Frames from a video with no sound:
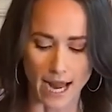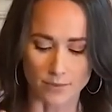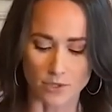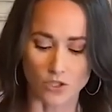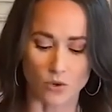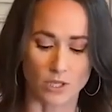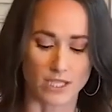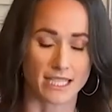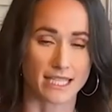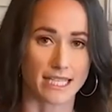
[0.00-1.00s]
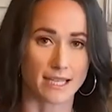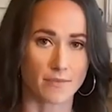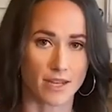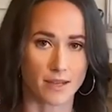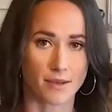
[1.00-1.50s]
and I'm just going to
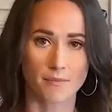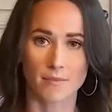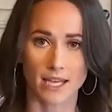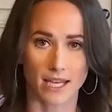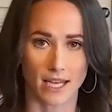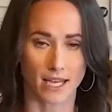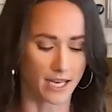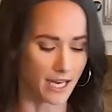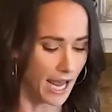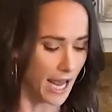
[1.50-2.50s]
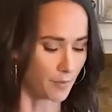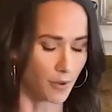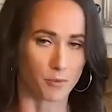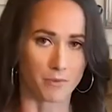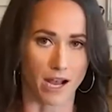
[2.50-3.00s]
dip them in
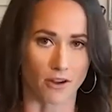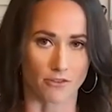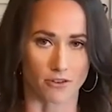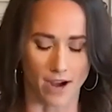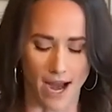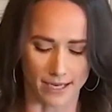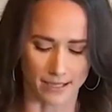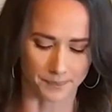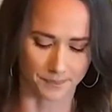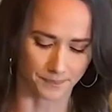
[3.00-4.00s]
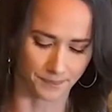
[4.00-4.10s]
and put them back on the rack.